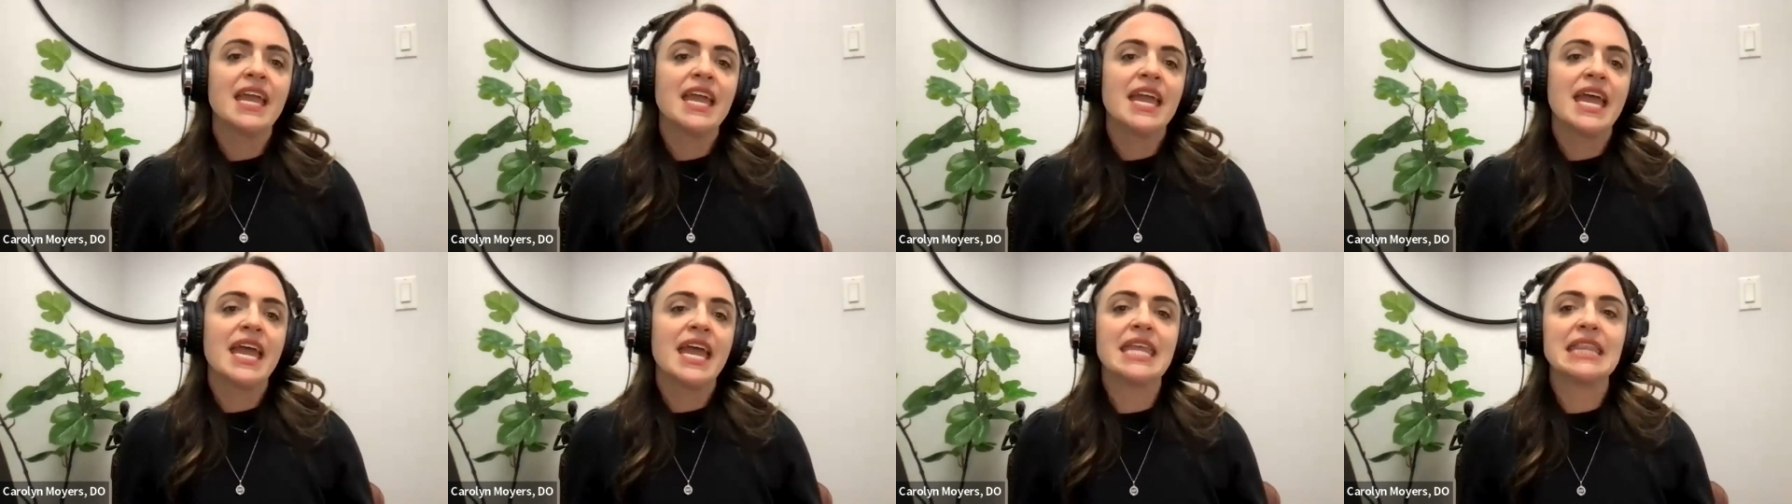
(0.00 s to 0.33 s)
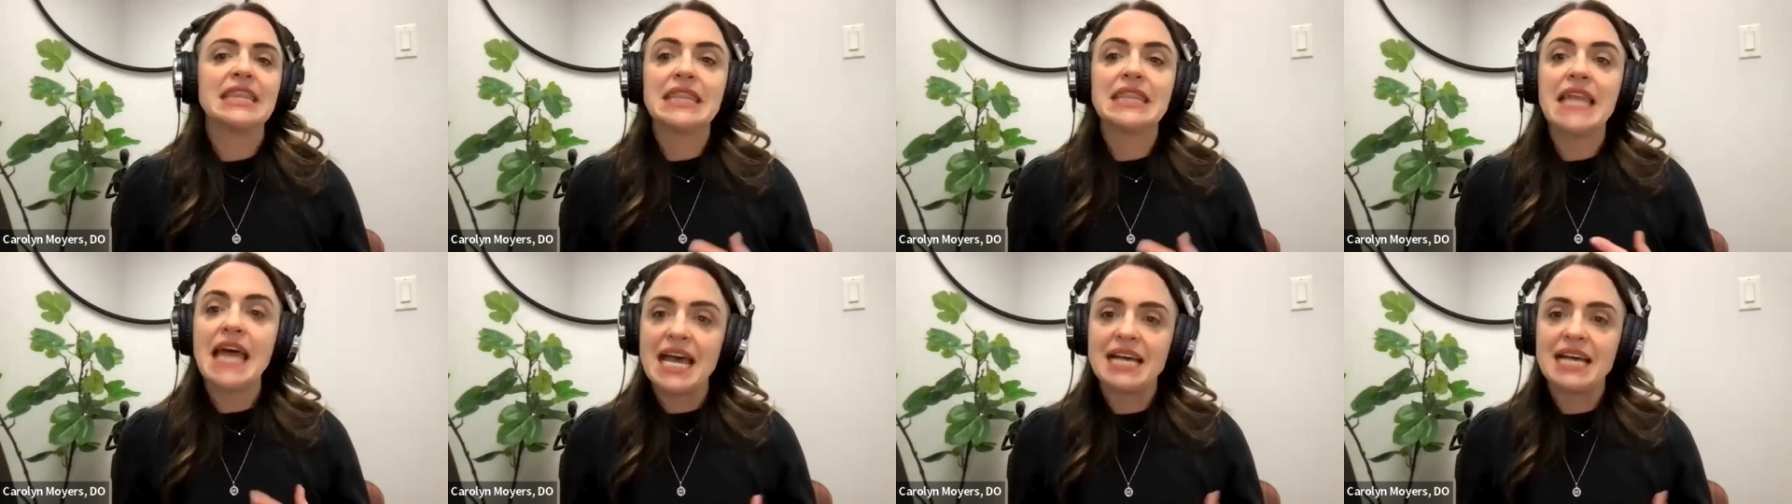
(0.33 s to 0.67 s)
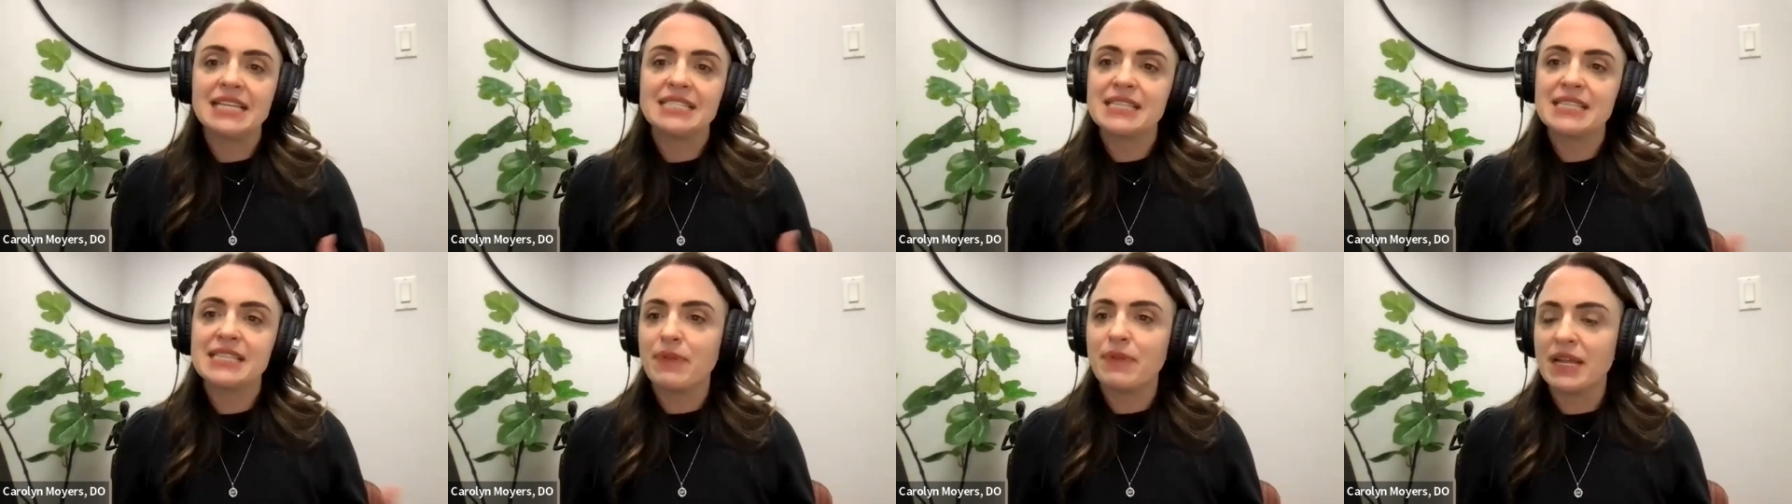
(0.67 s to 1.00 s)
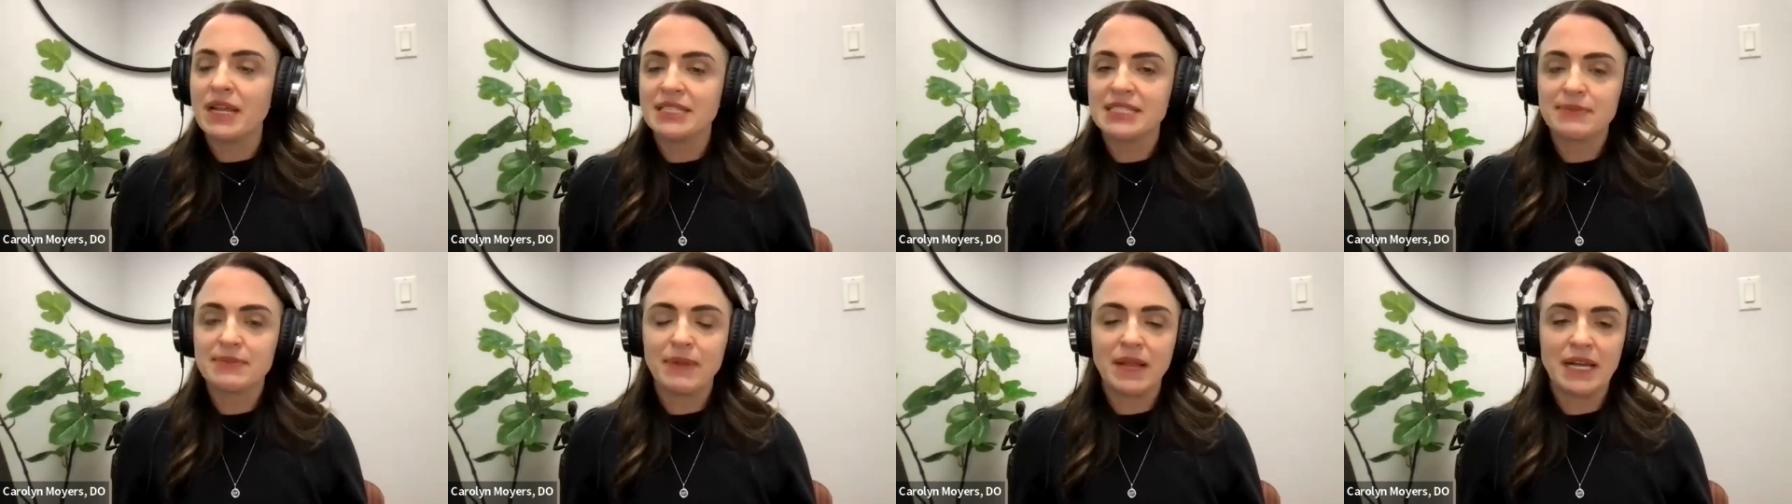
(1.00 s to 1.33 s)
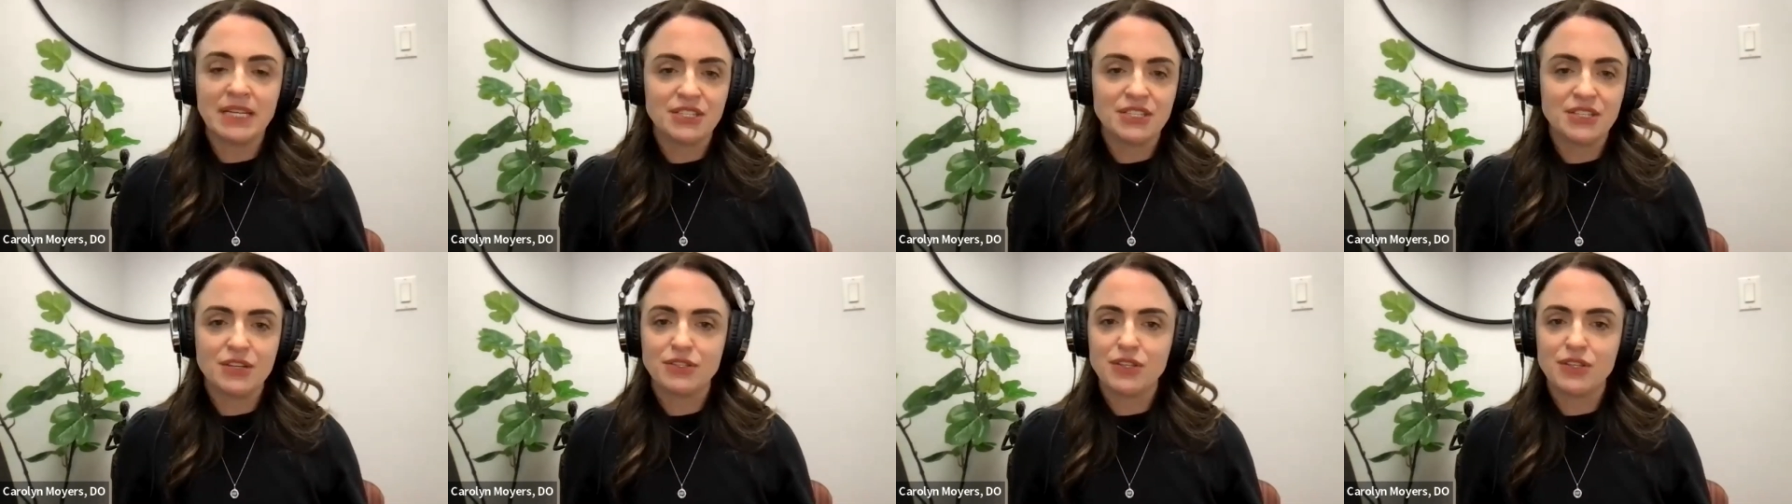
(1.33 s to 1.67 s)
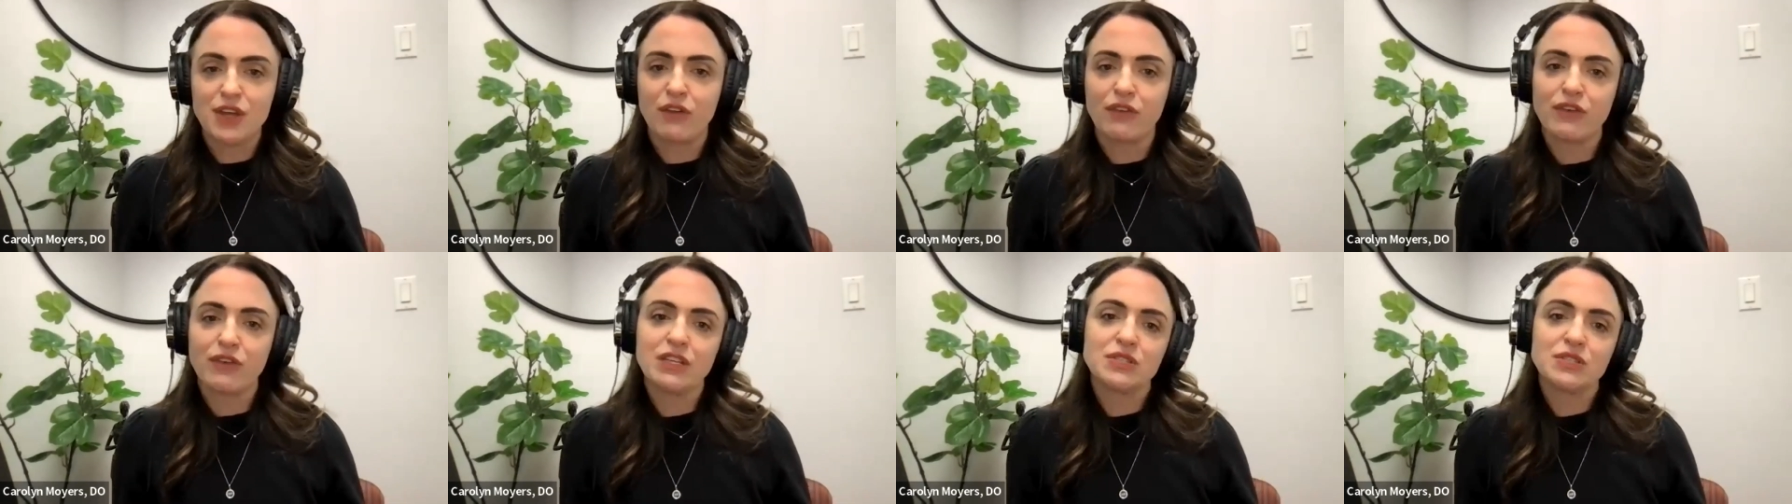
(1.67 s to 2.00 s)
unless the blood supply to those
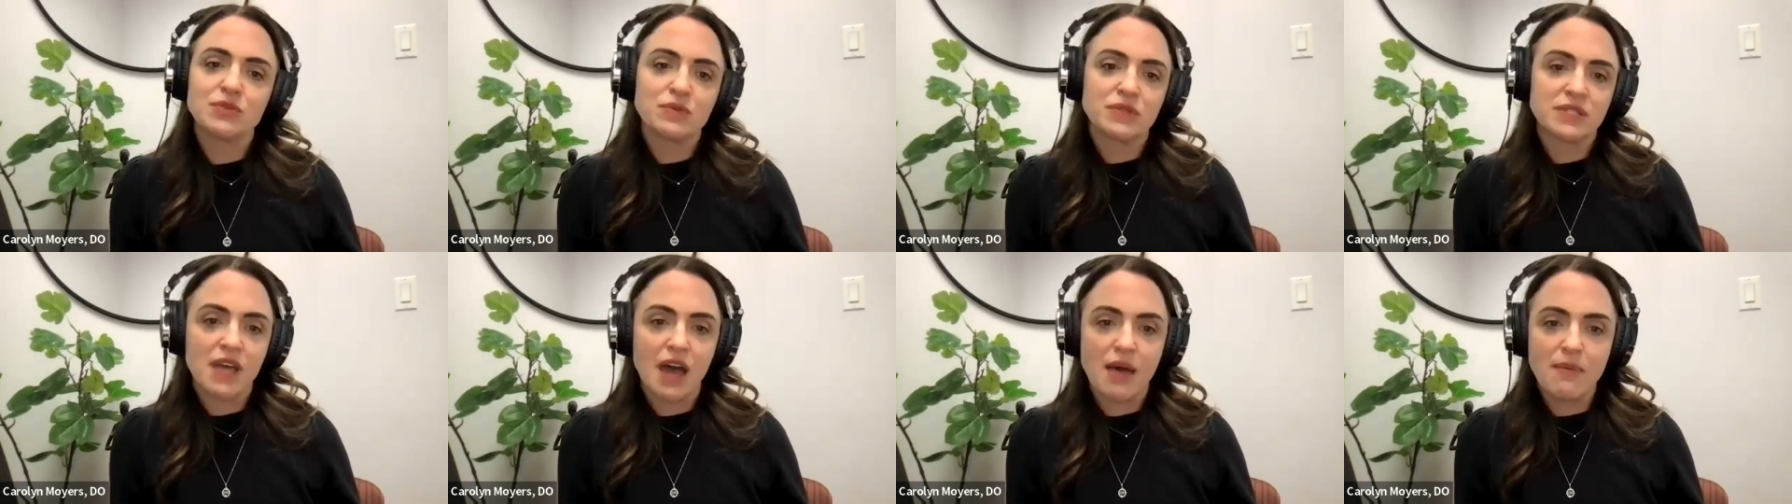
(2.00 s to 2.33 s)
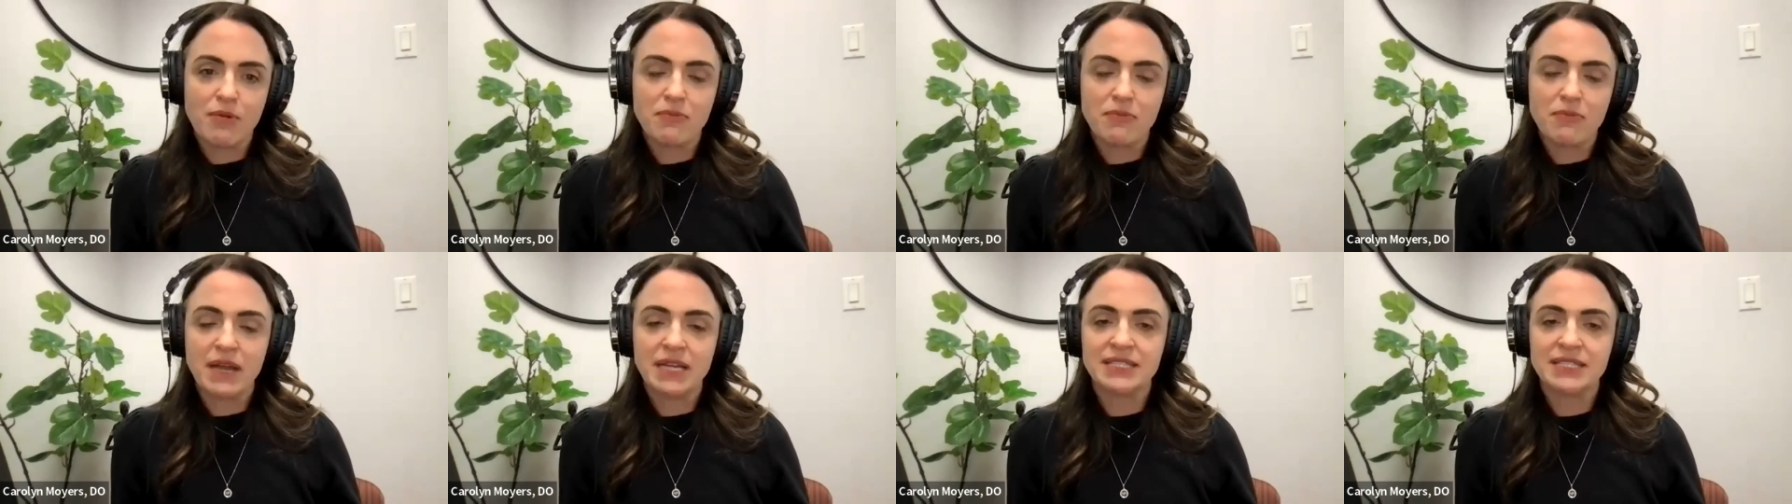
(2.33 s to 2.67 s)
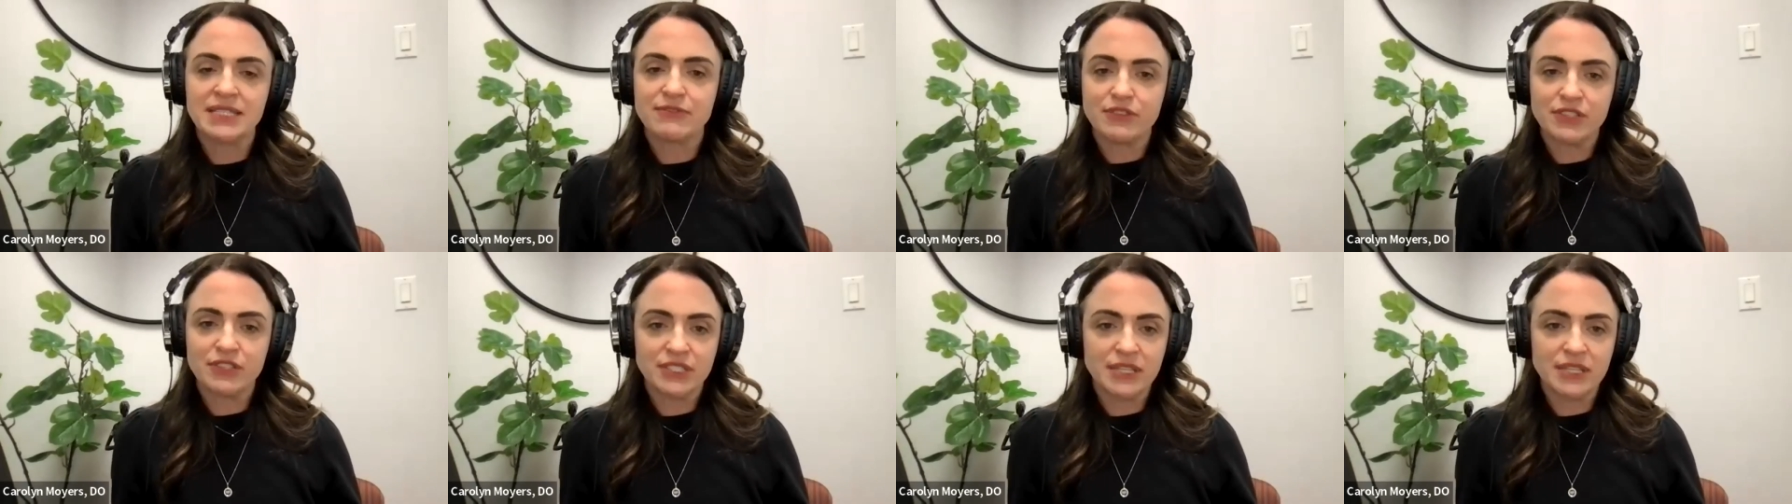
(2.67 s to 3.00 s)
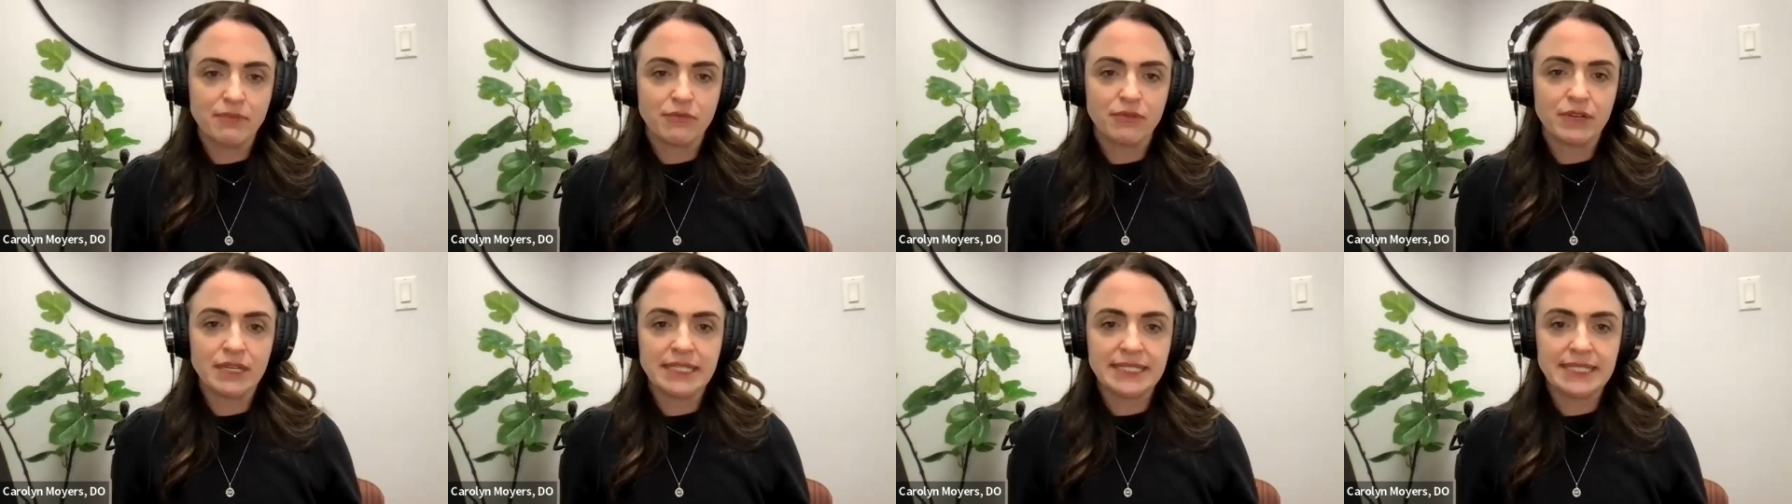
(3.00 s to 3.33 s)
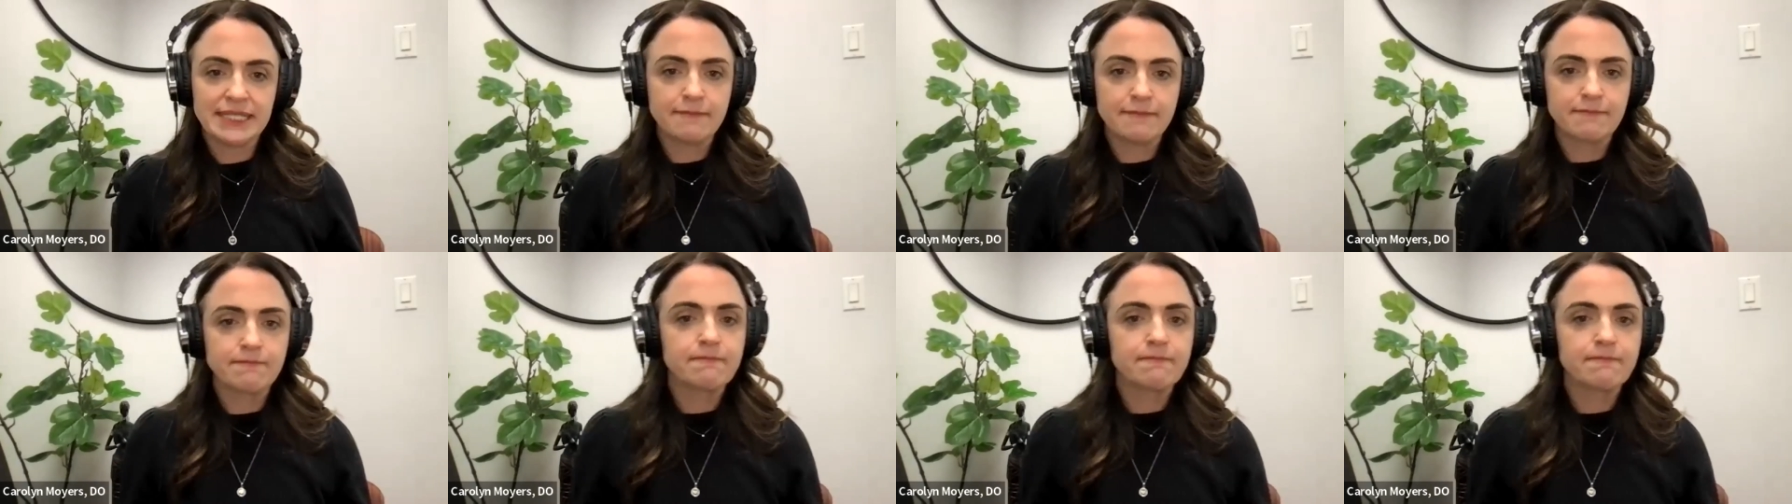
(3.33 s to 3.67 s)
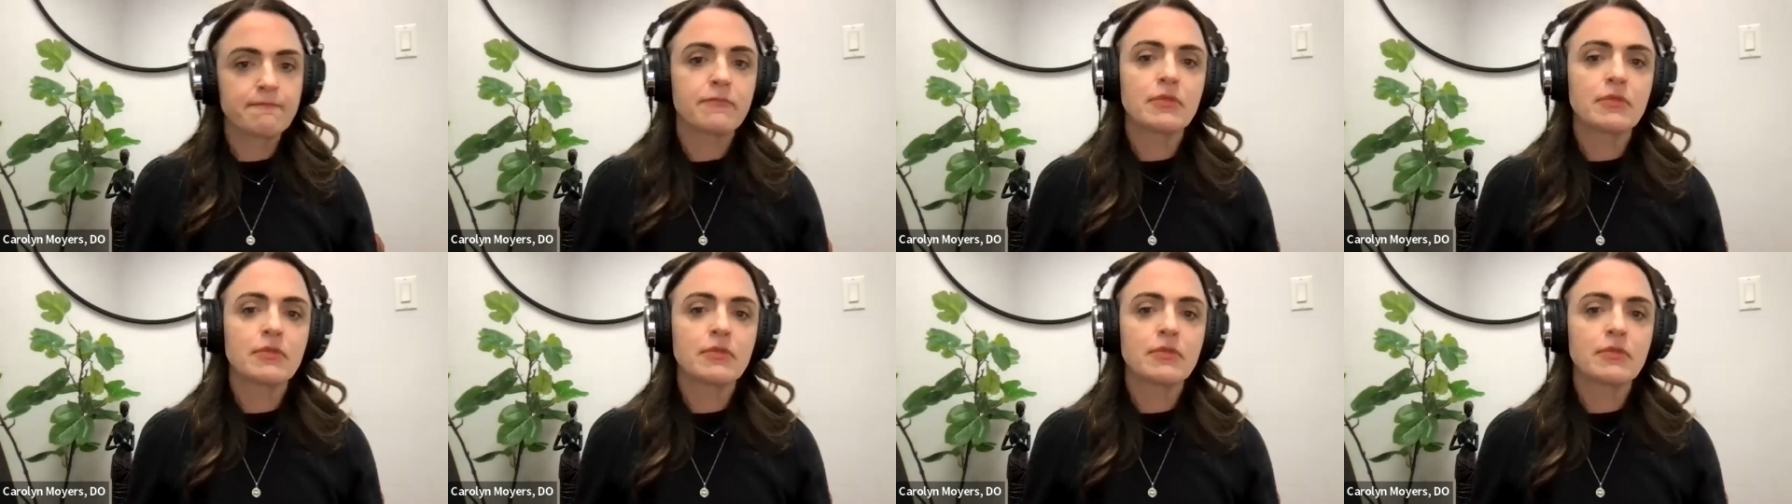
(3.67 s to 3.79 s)
ovaries was compromised for some reason.